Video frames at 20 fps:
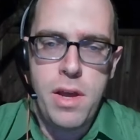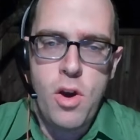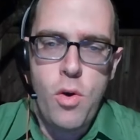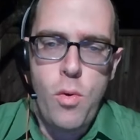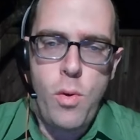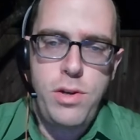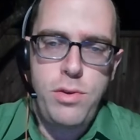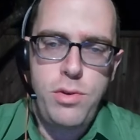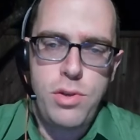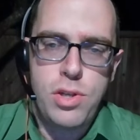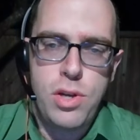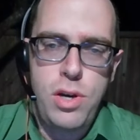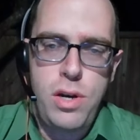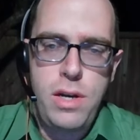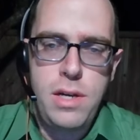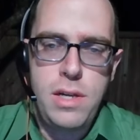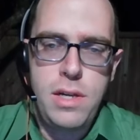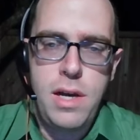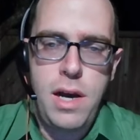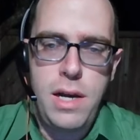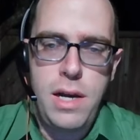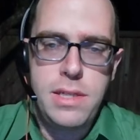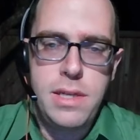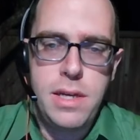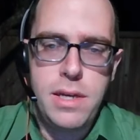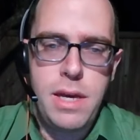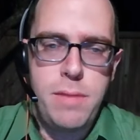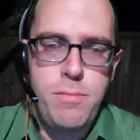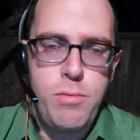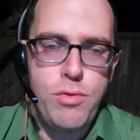What you saw in Gaza
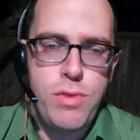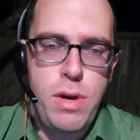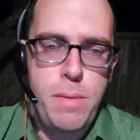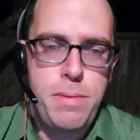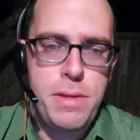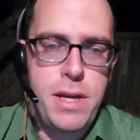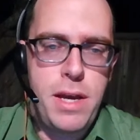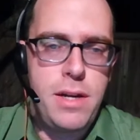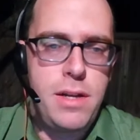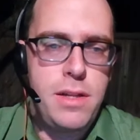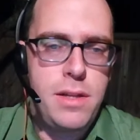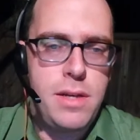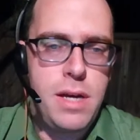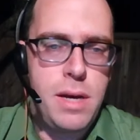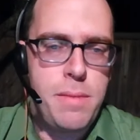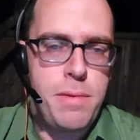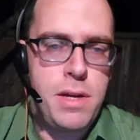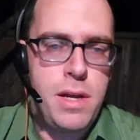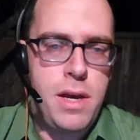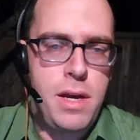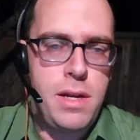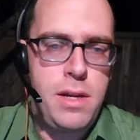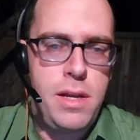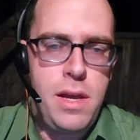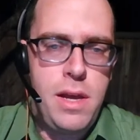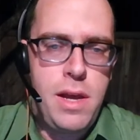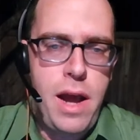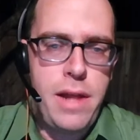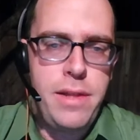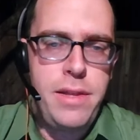can be replicated in Lebanon,
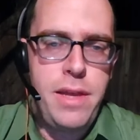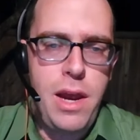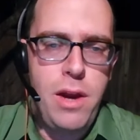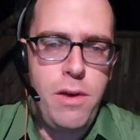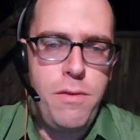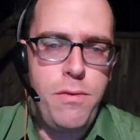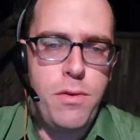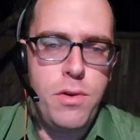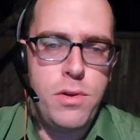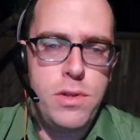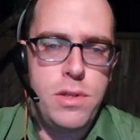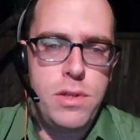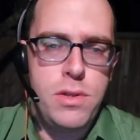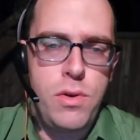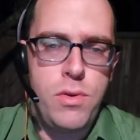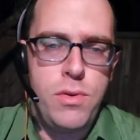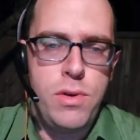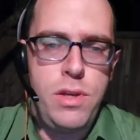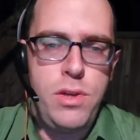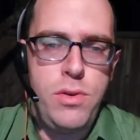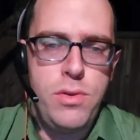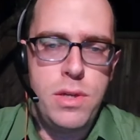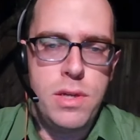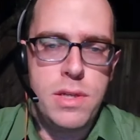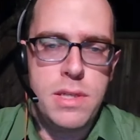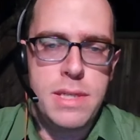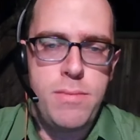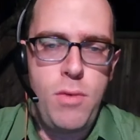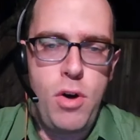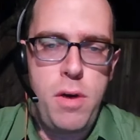and the Air Force is only using a
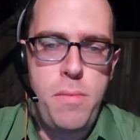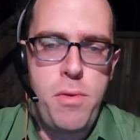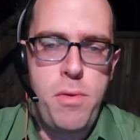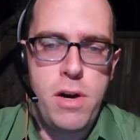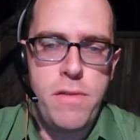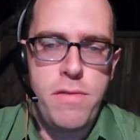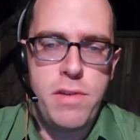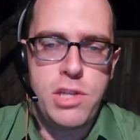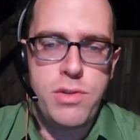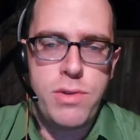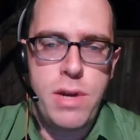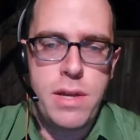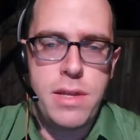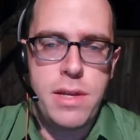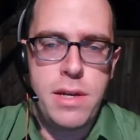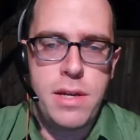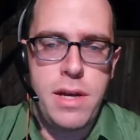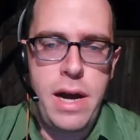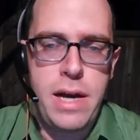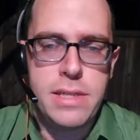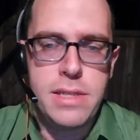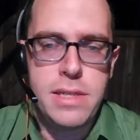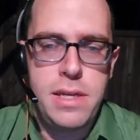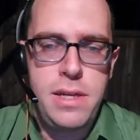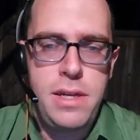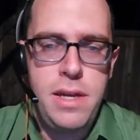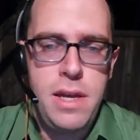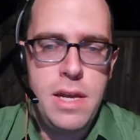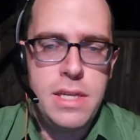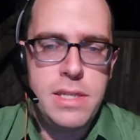small part of its strength in
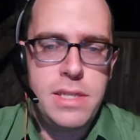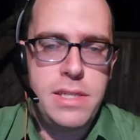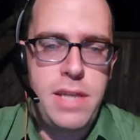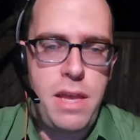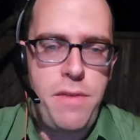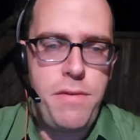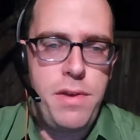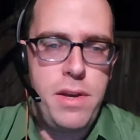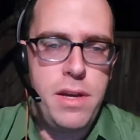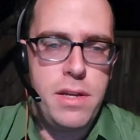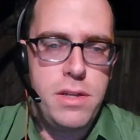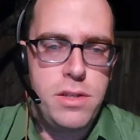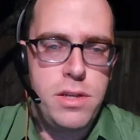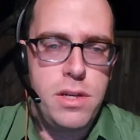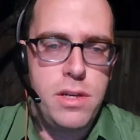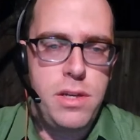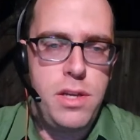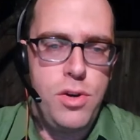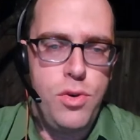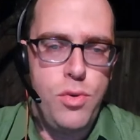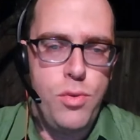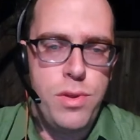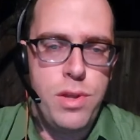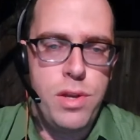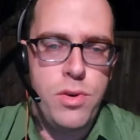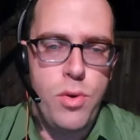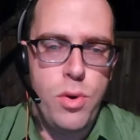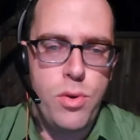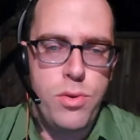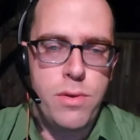Gaza, saving it to deal with the
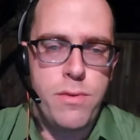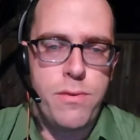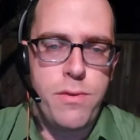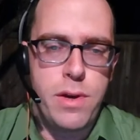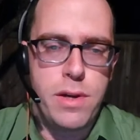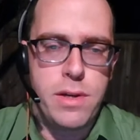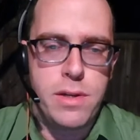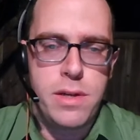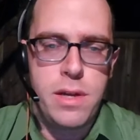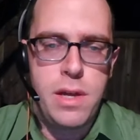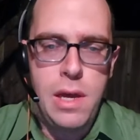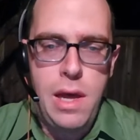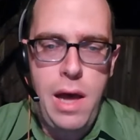northern front.